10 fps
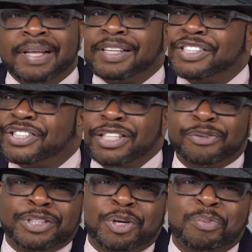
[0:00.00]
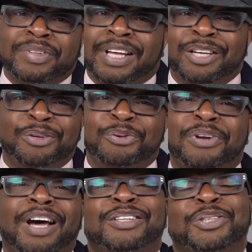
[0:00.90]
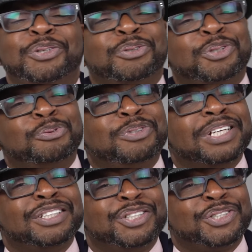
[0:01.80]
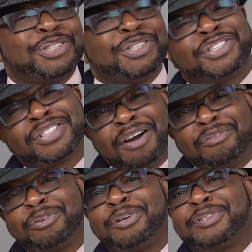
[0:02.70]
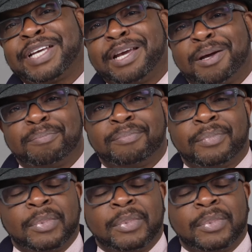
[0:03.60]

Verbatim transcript: The sender is hoping that you do not do your due diligence and discover their scam